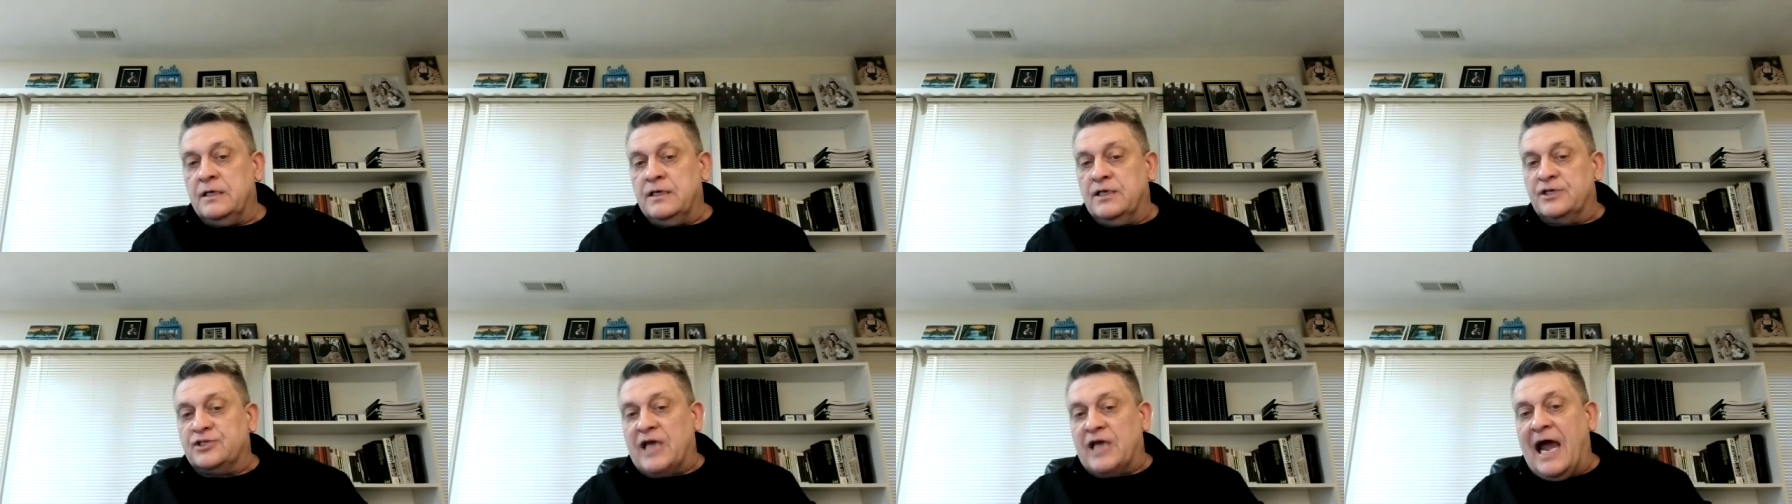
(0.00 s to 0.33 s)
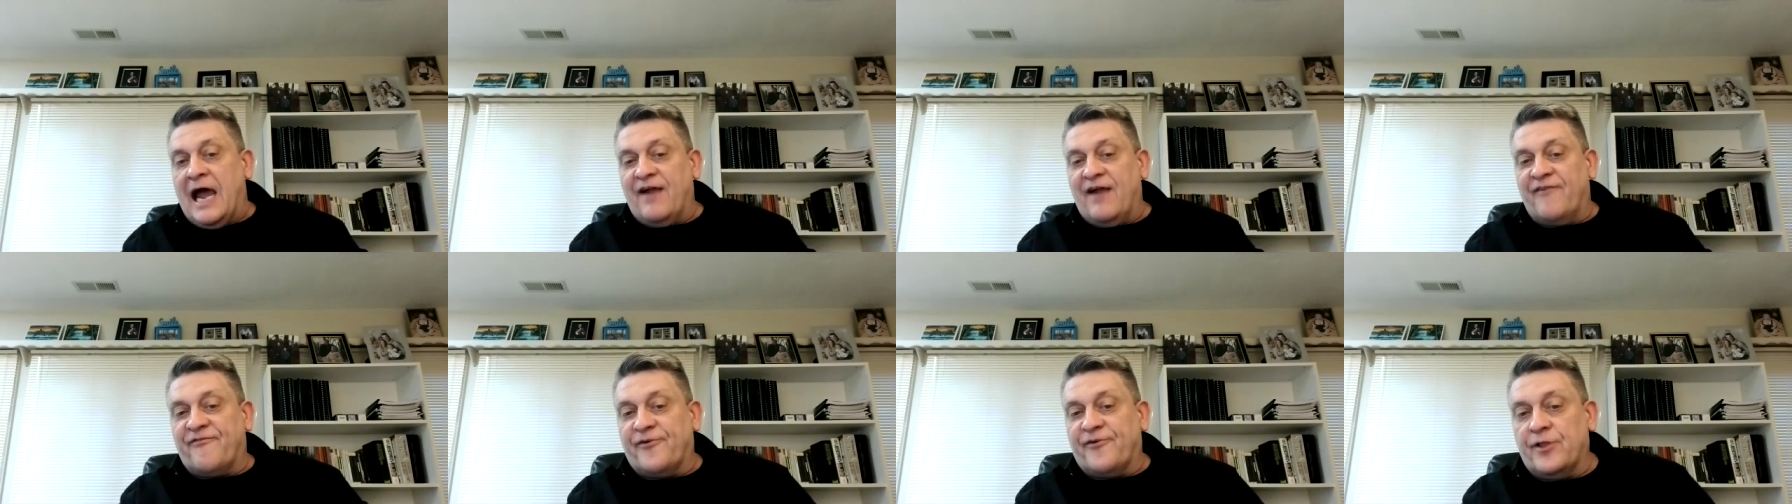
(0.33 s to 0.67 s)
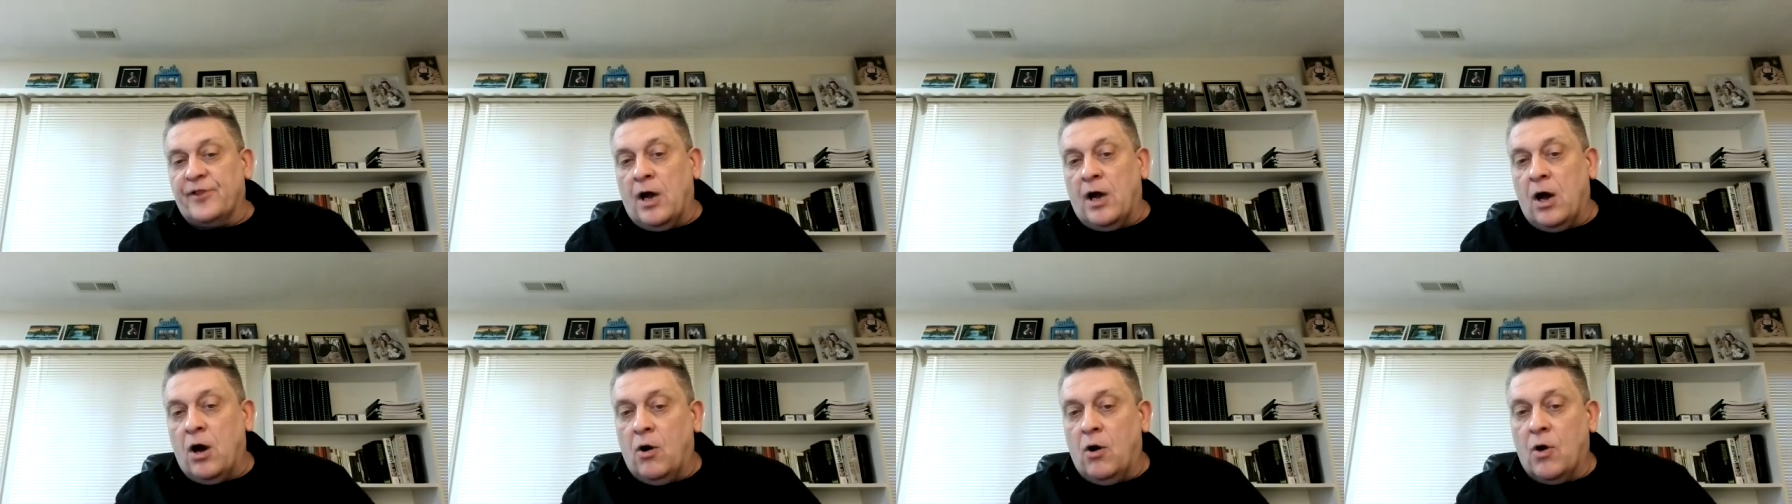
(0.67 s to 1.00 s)
desire for
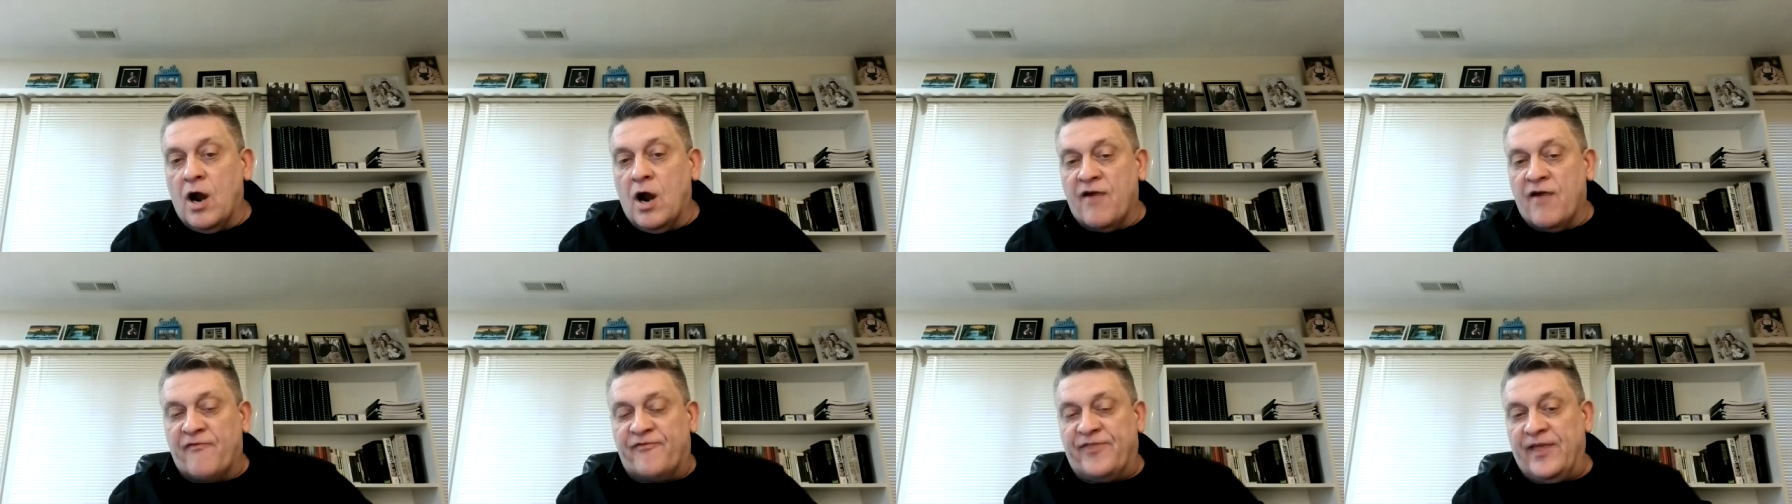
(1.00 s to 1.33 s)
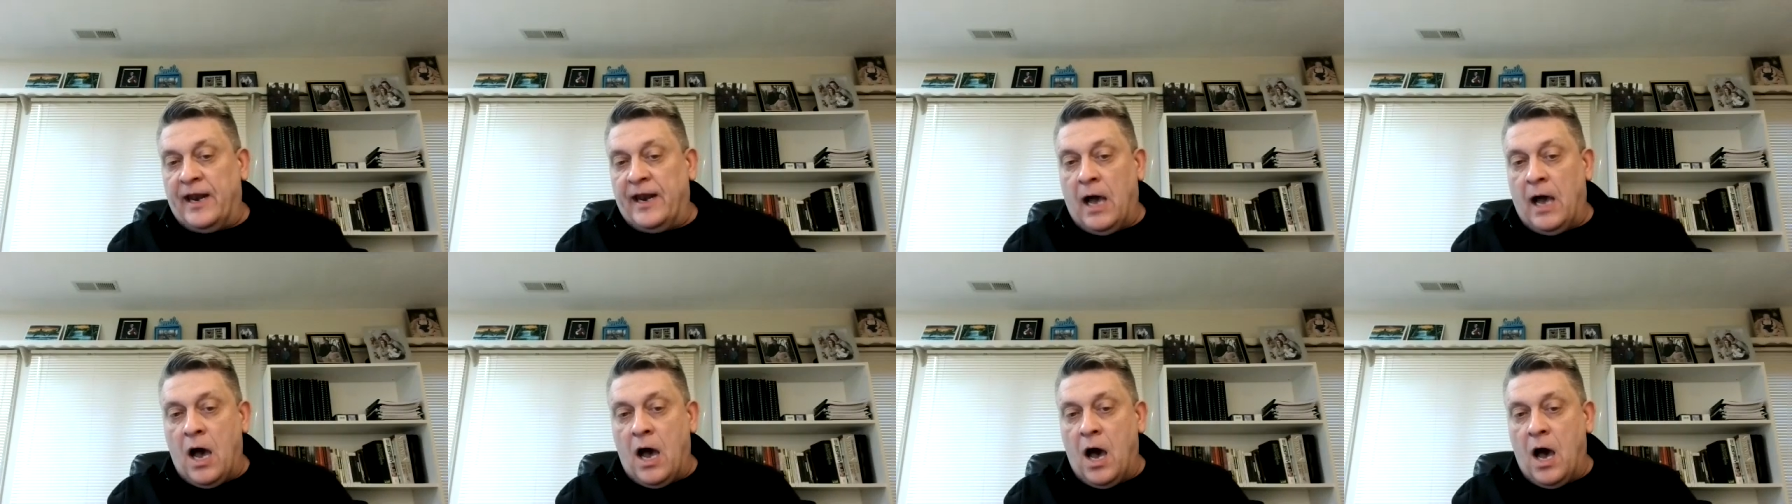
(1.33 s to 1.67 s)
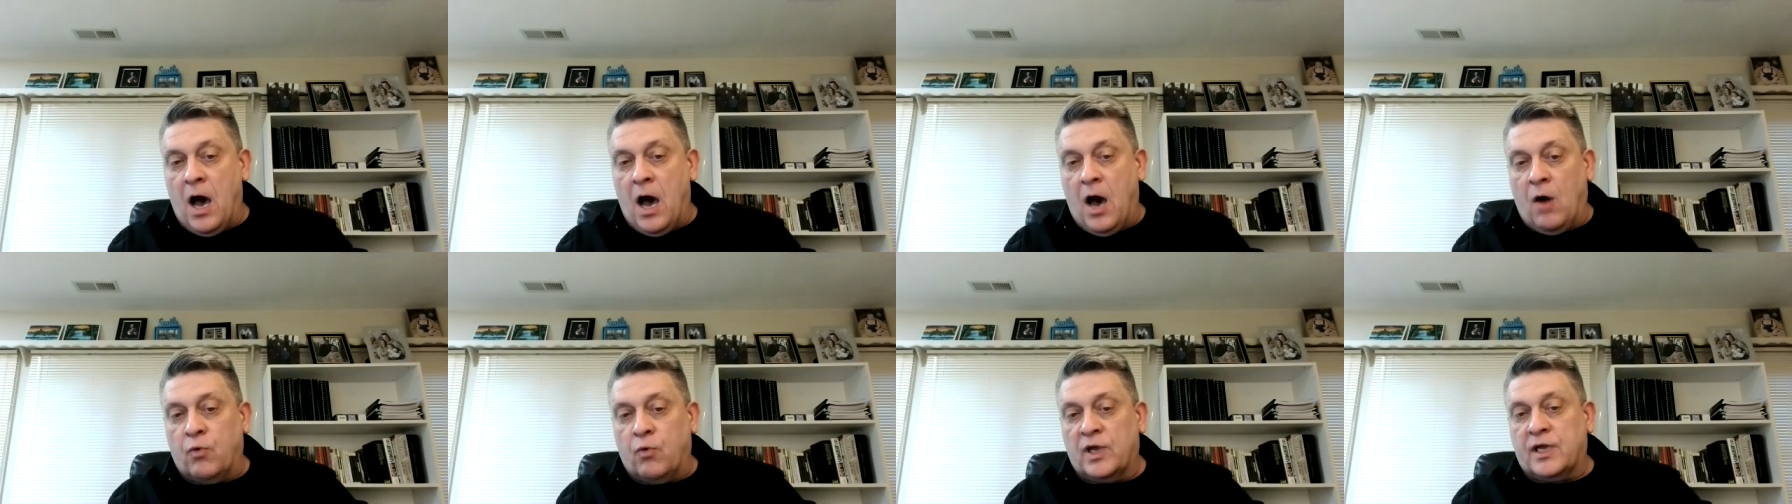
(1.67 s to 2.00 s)
the whole earth, that
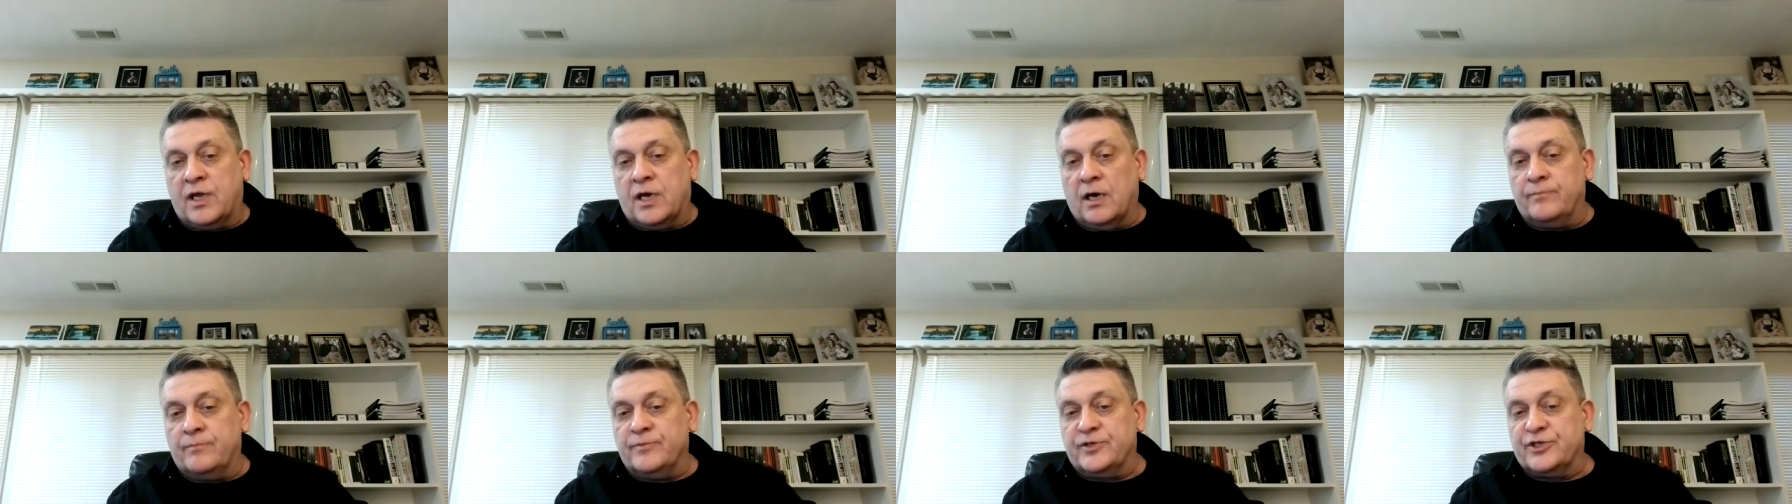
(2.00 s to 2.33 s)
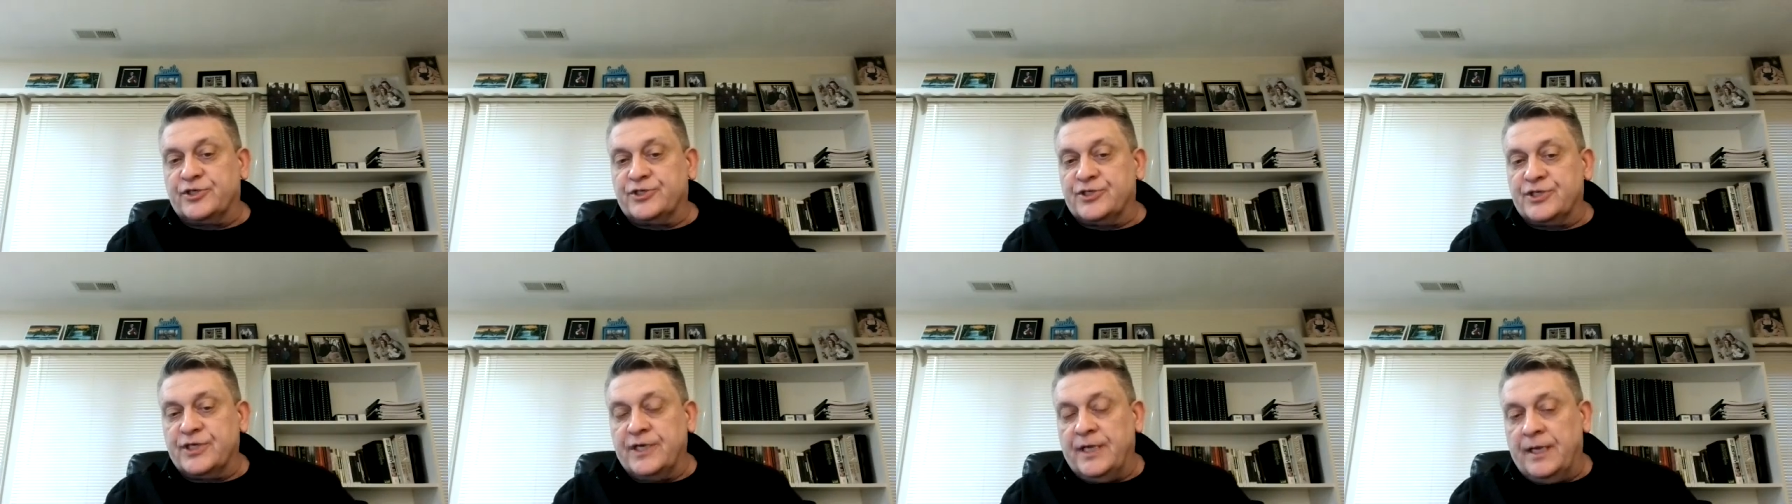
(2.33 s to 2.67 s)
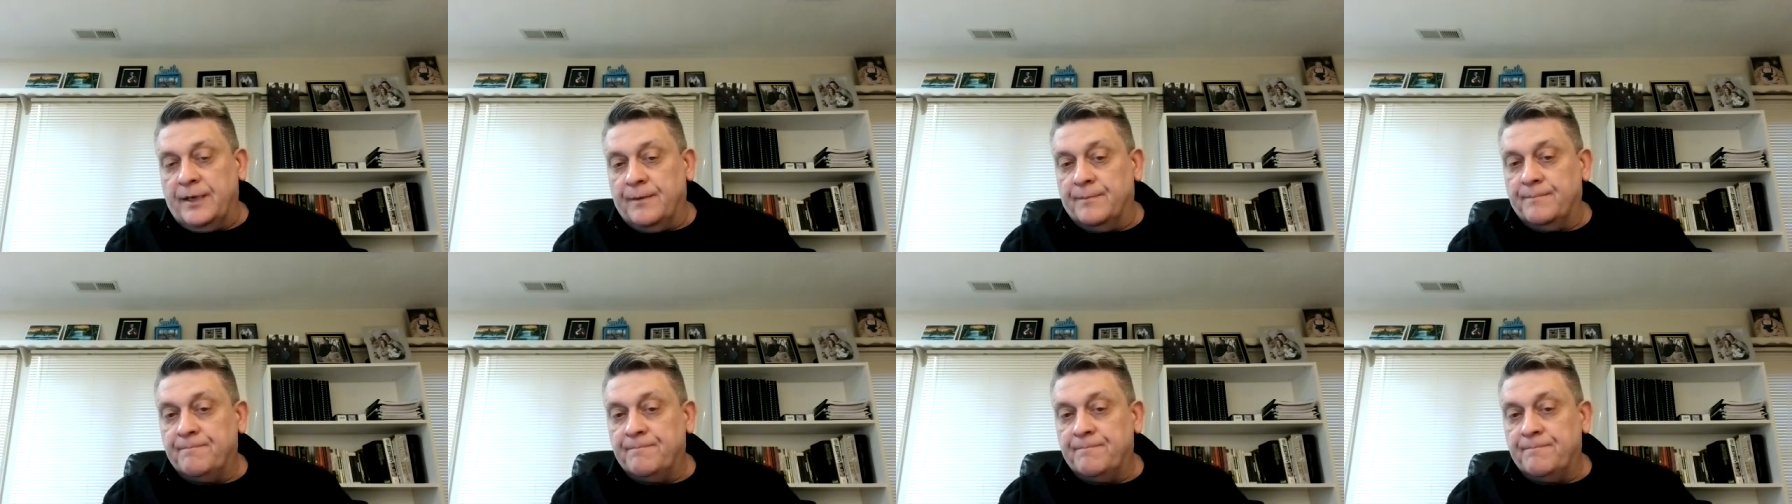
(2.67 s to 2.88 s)
all would come to see,